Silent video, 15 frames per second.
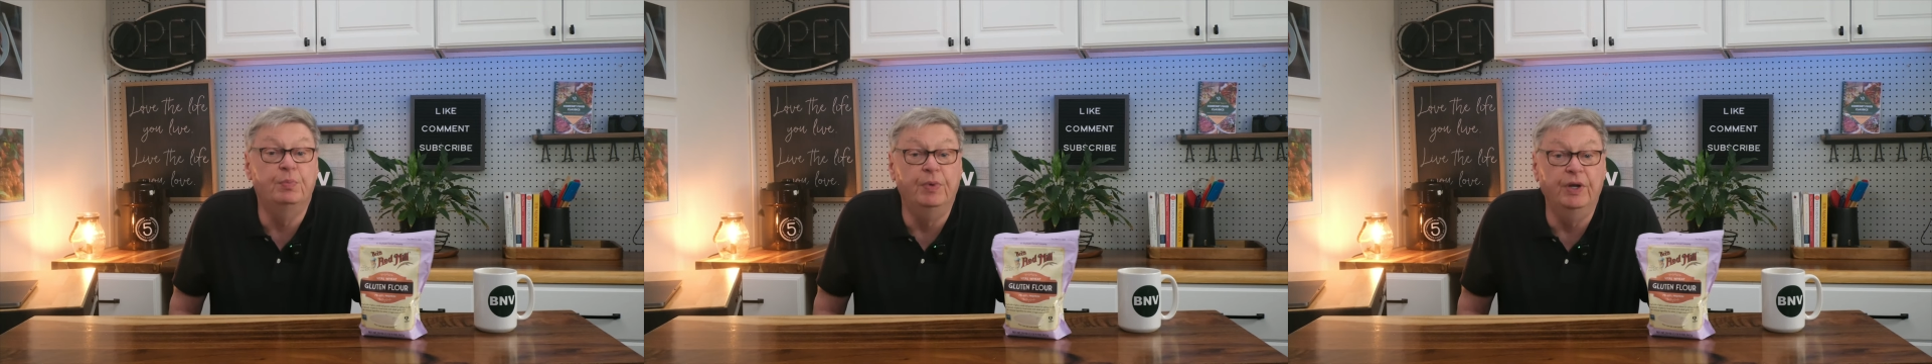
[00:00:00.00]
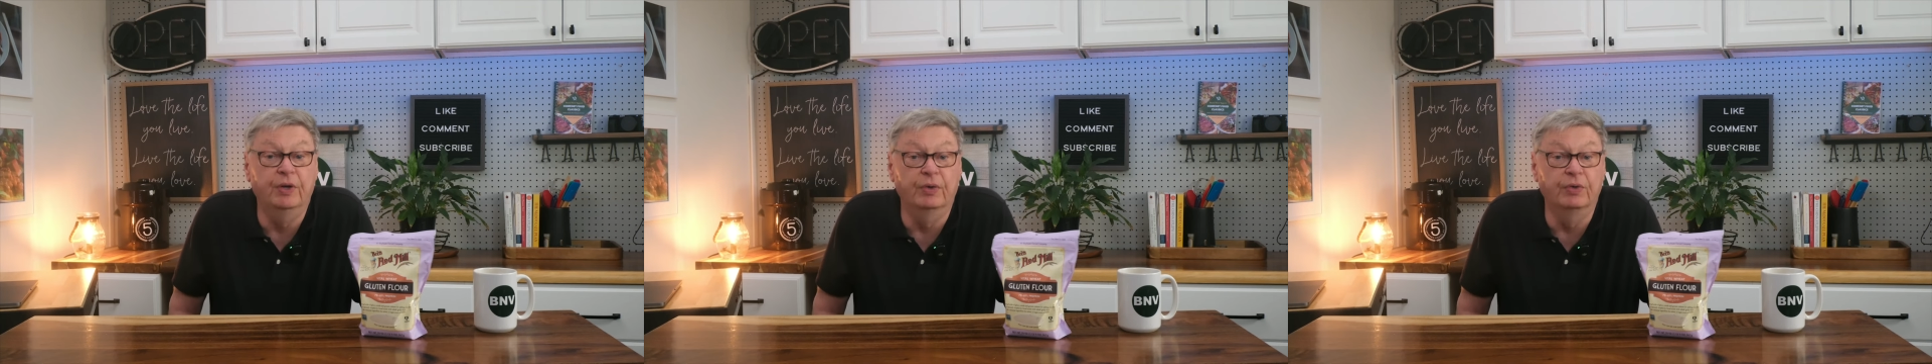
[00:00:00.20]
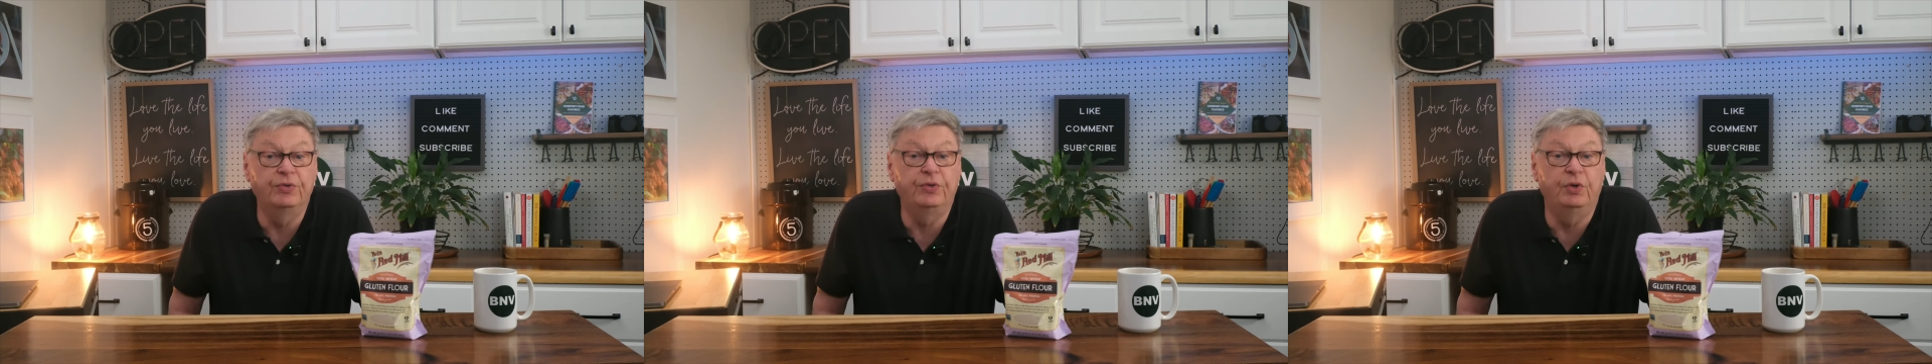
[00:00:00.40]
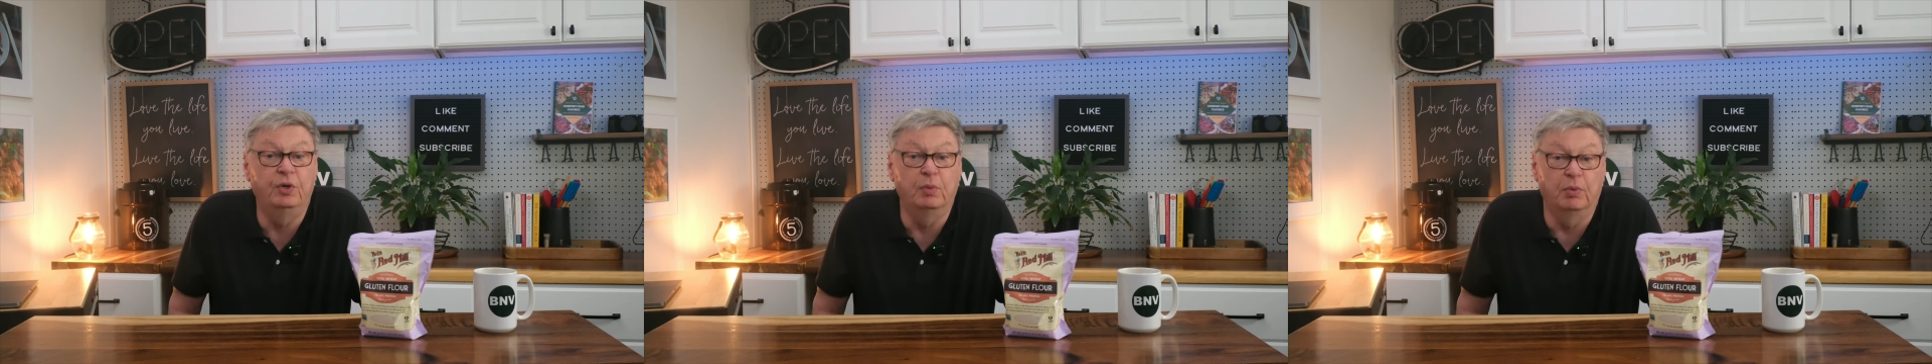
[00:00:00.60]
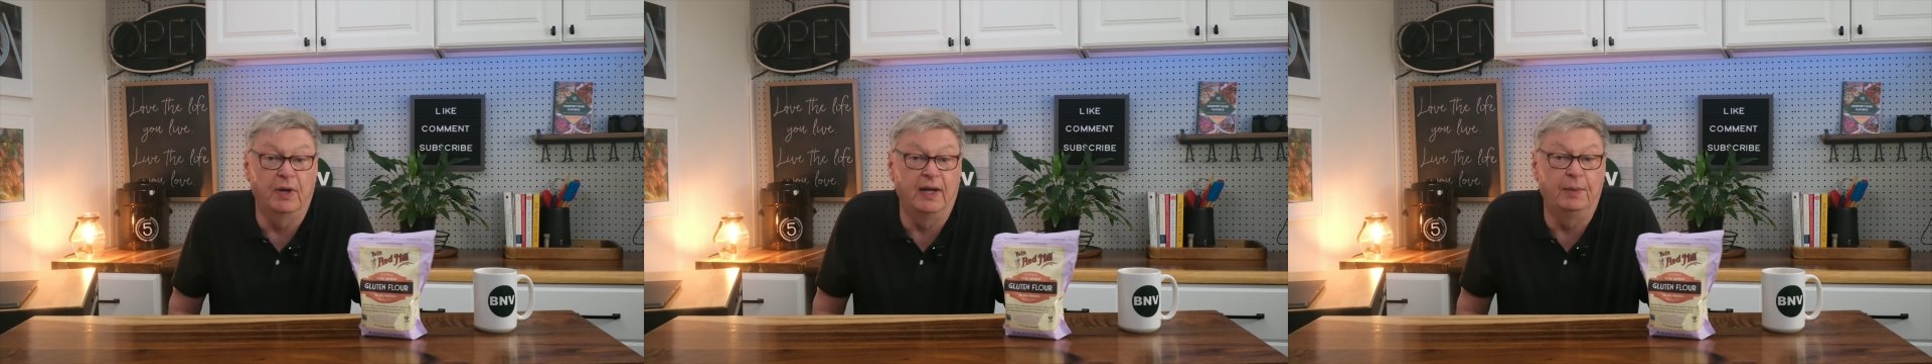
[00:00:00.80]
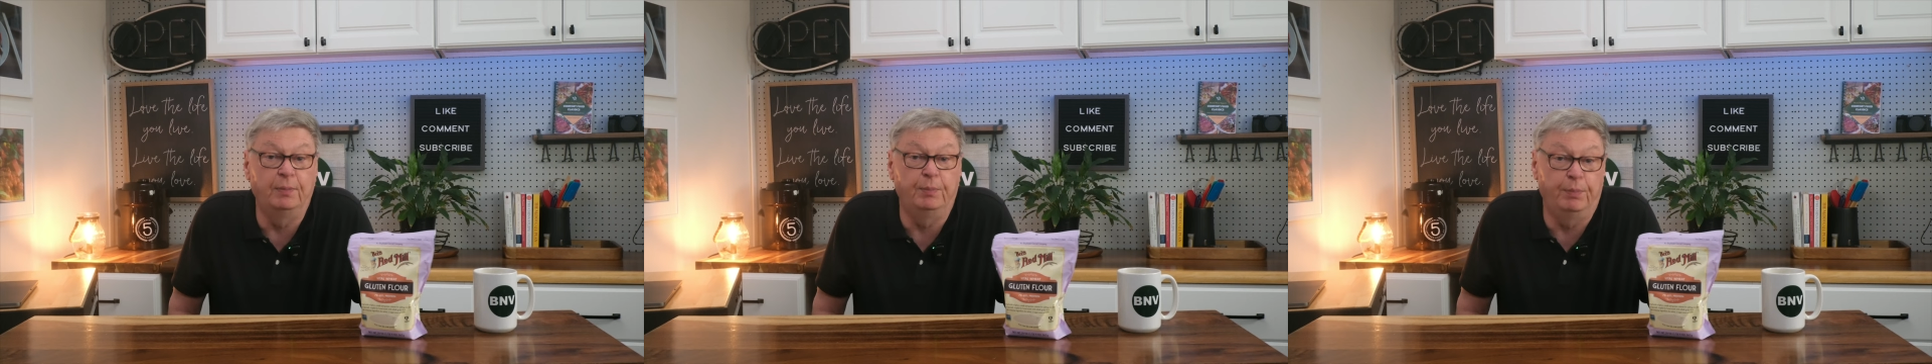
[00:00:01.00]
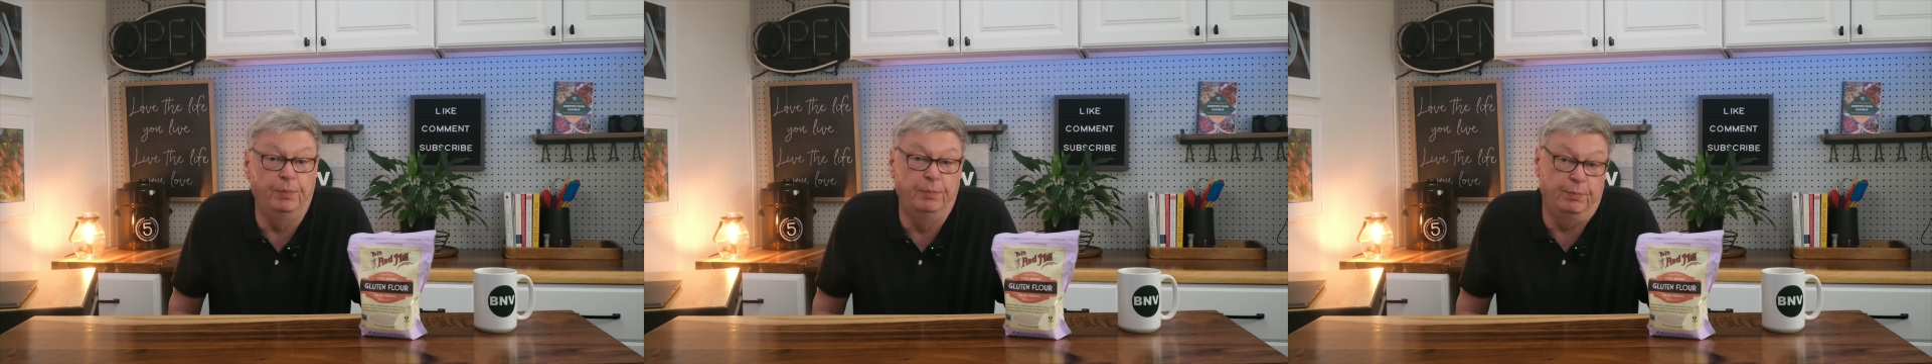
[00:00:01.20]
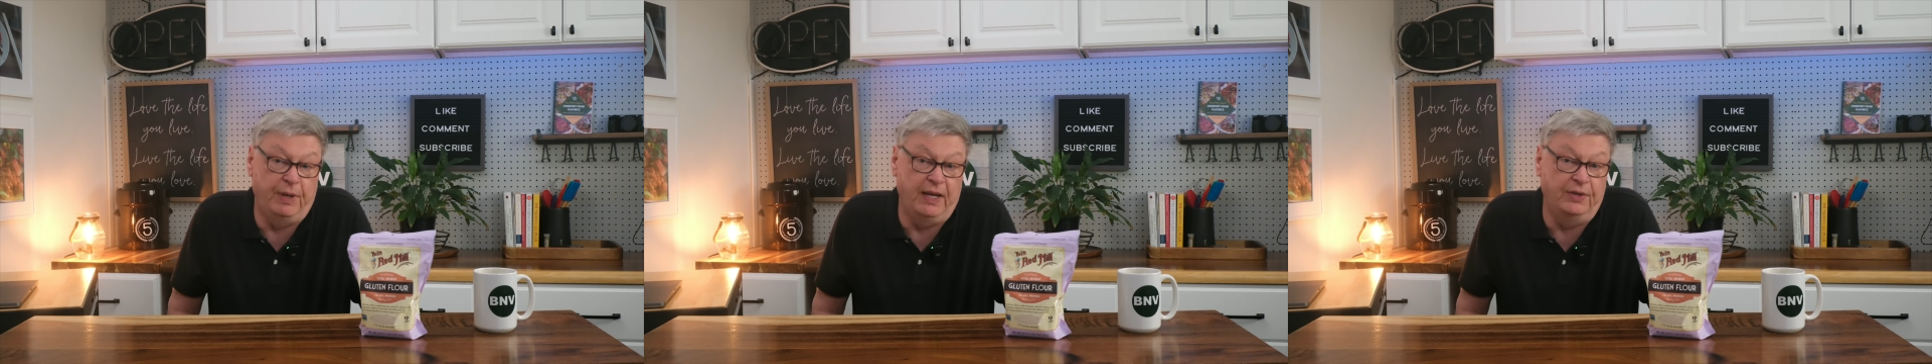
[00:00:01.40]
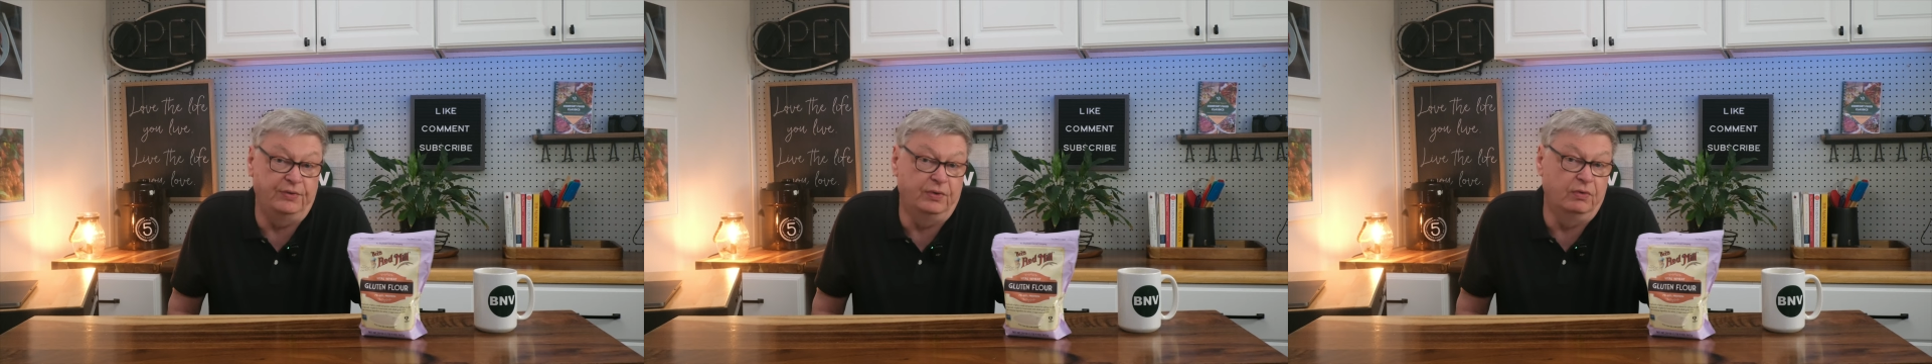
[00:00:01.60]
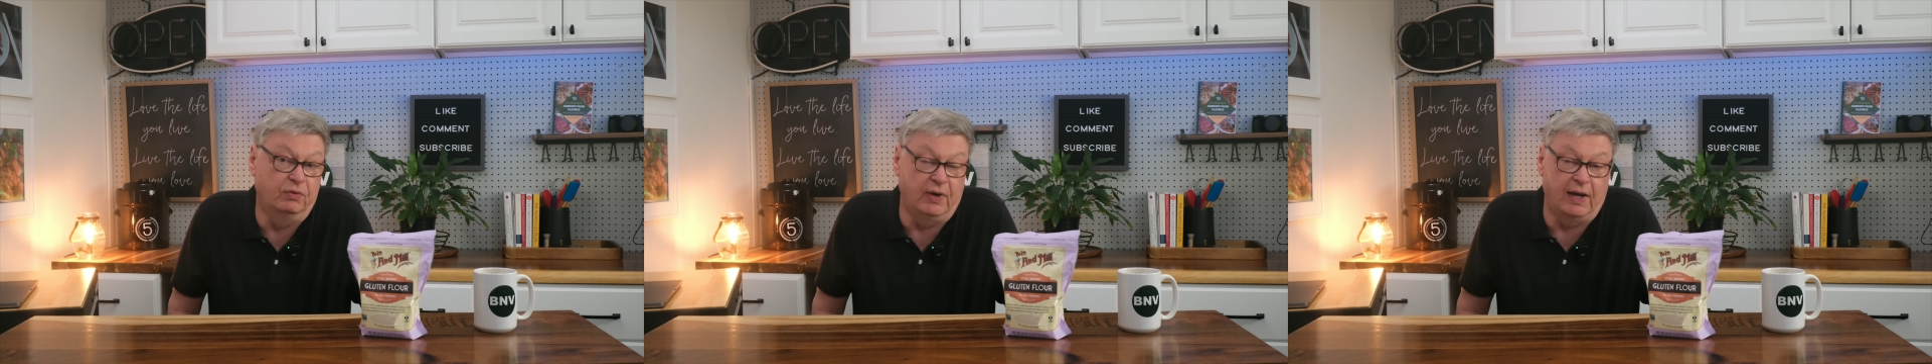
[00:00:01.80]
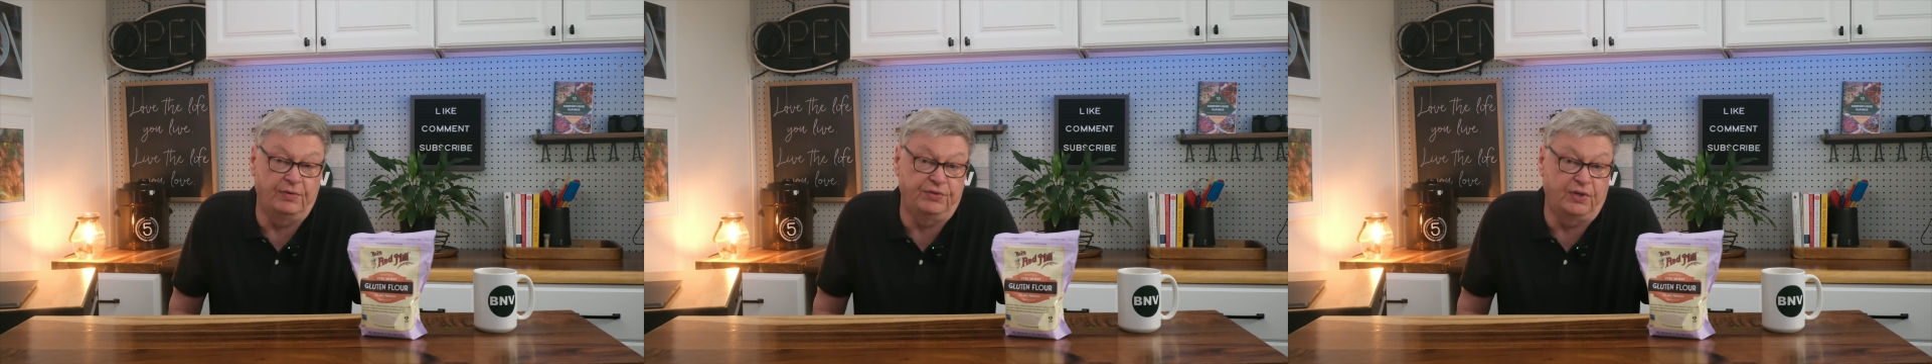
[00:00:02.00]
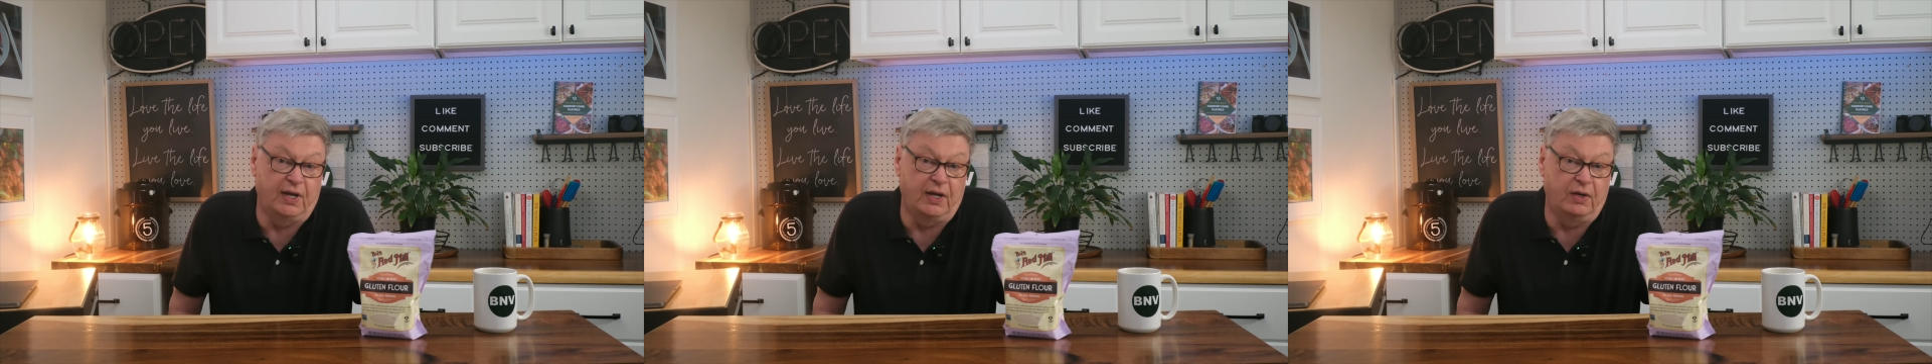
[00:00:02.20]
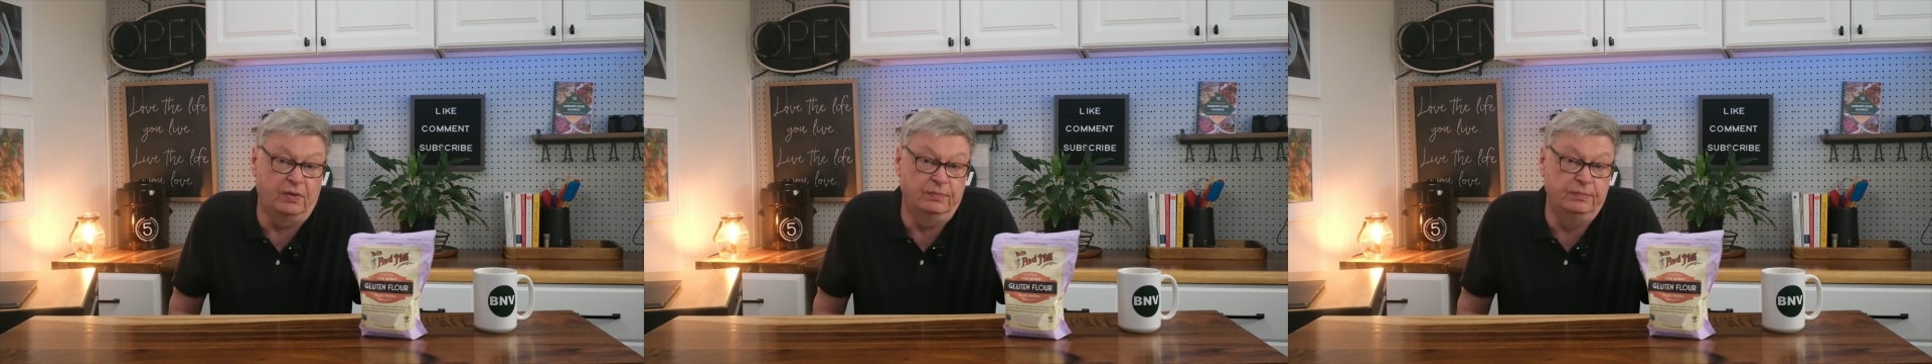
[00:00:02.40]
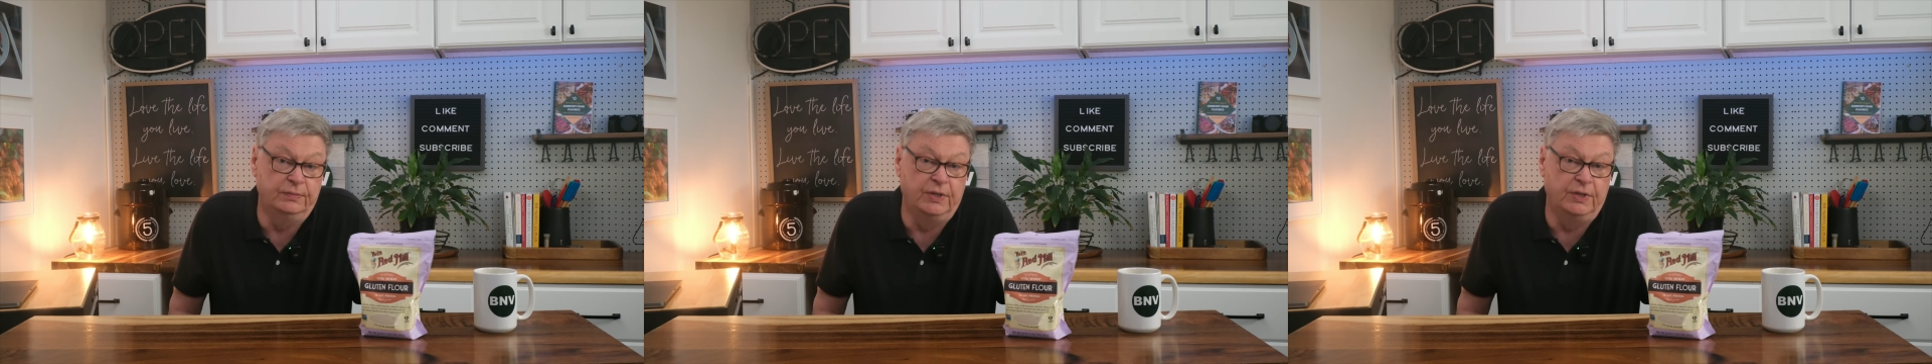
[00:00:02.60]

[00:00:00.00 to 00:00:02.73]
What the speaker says: meals to your plant-based lifestyle.